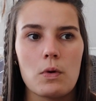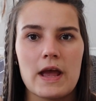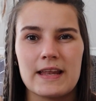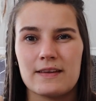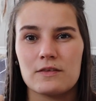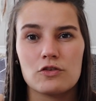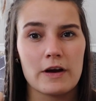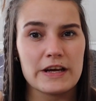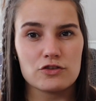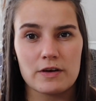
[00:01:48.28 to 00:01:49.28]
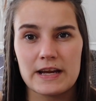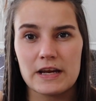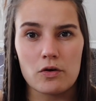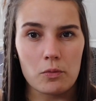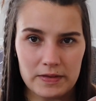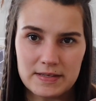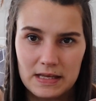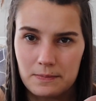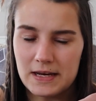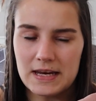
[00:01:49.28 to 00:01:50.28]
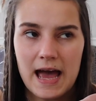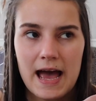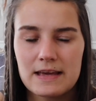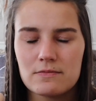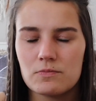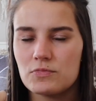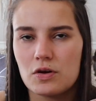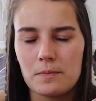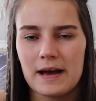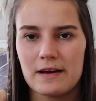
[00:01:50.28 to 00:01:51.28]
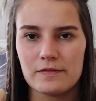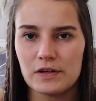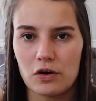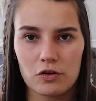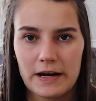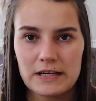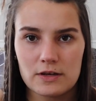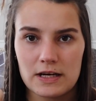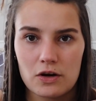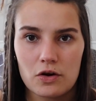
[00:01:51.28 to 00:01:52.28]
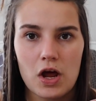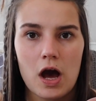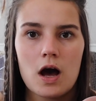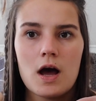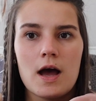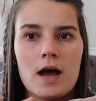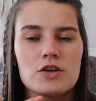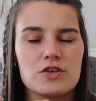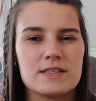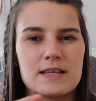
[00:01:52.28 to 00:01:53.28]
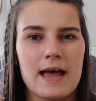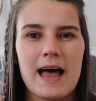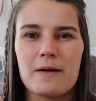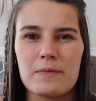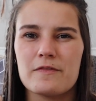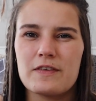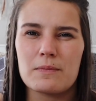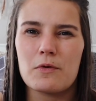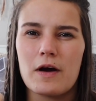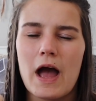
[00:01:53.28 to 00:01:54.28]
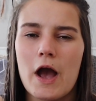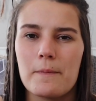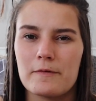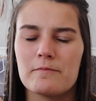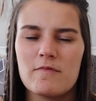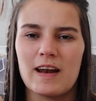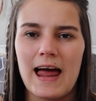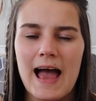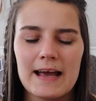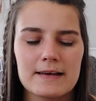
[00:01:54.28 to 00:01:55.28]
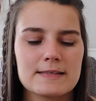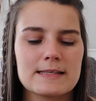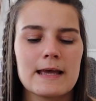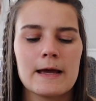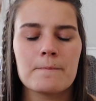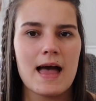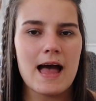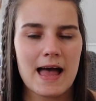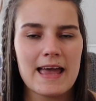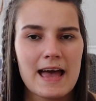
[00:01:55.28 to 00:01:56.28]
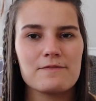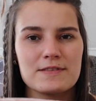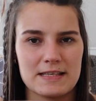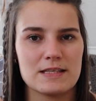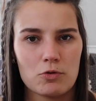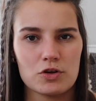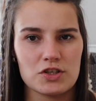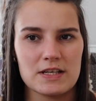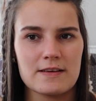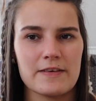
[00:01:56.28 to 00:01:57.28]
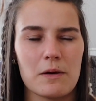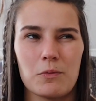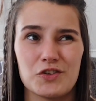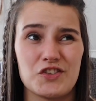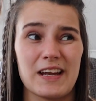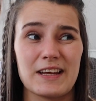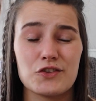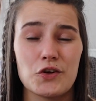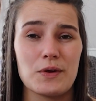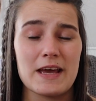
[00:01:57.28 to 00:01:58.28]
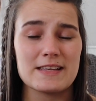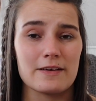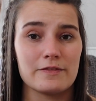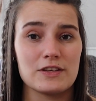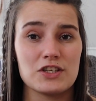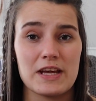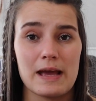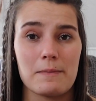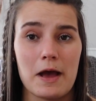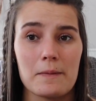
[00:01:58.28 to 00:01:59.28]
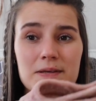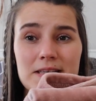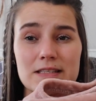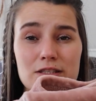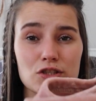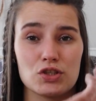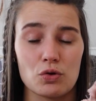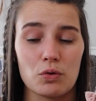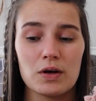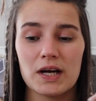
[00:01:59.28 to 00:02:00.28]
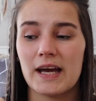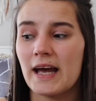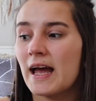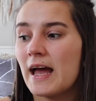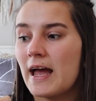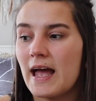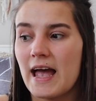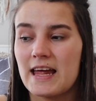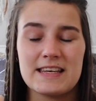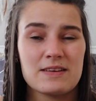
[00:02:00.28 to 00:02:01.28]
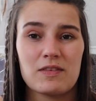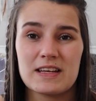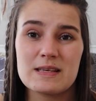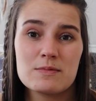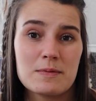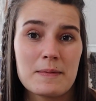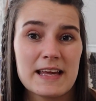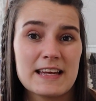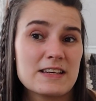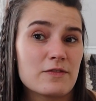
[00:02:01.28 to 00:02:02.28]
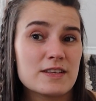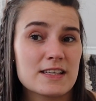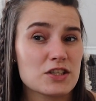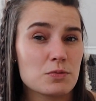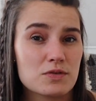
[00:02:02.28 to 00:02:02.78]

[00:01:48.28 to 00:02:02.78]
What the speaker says: in crate training or when they're sleeping at night, no matter if you're not crate training or not, just to help them feel more at home and relaxed. I have since washed this. I think I washed it like 2 days after she came home because it stunk and it didn't really seem to be making any difference. Like she